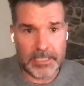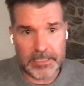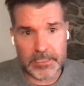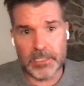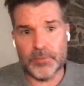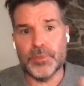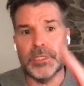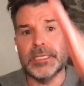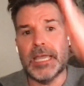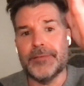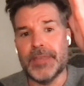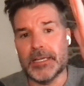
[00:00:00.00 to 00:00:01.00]
it's going to really
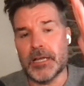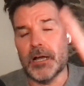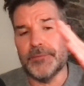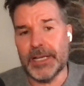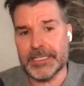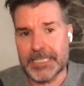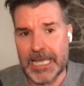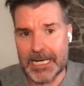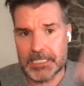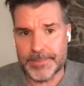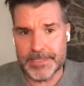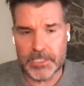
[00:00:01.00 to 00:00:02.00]
have that convex
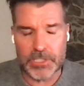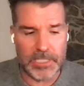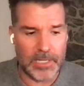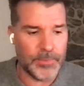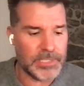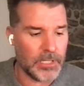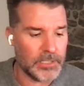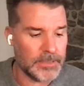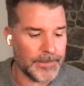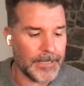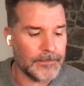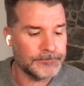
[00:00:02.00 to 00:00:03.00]
cash position that we talked
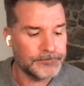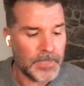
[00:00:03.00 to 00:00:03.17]
about.